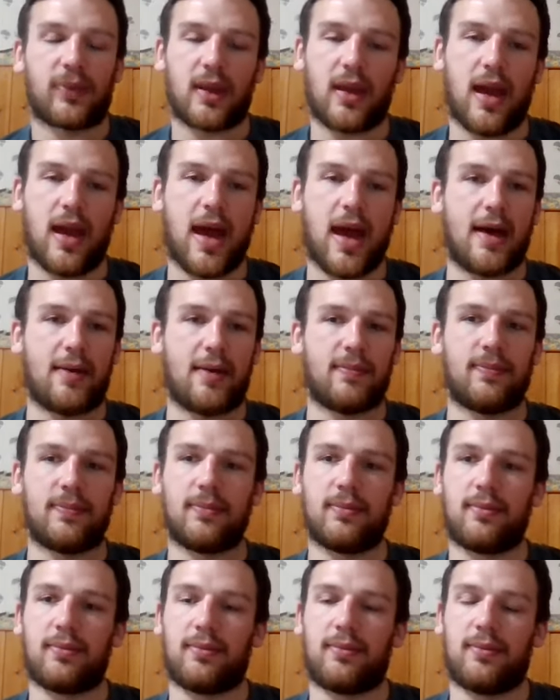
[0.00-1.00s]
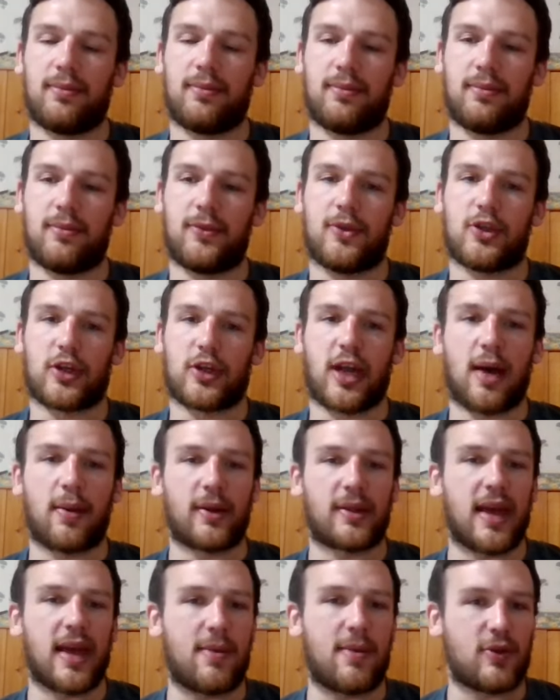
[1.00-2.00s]
There's a
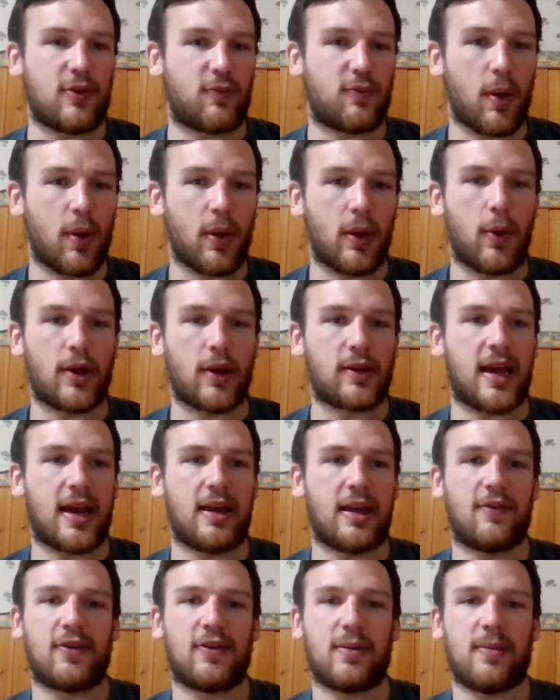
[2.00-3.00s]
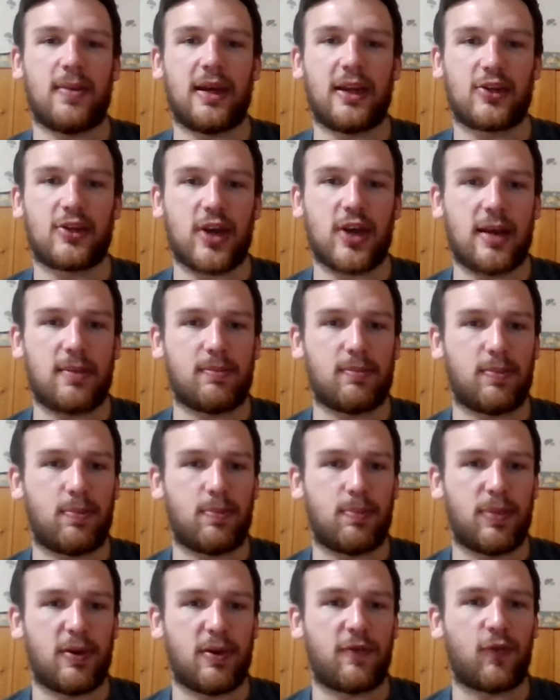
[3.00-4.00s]
couple of times you've probably walked in and you've seen me train
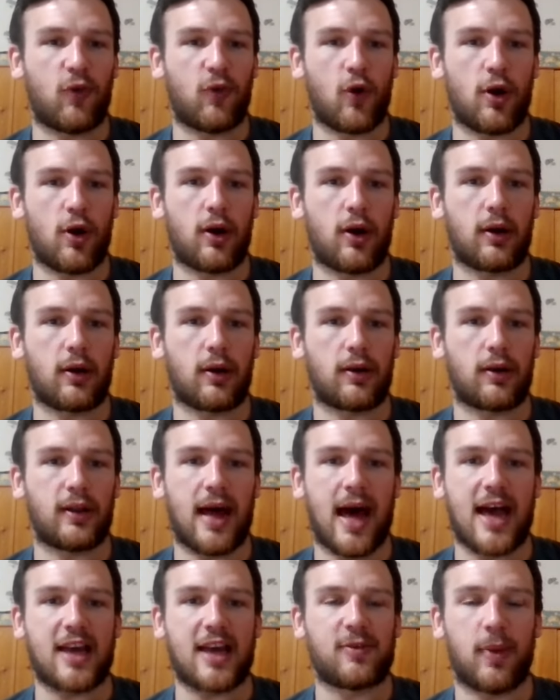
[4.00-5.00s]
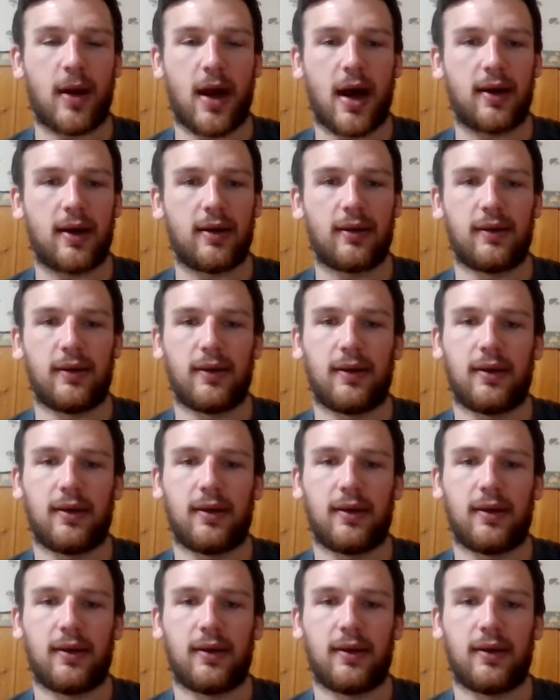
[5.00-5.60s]
before class, but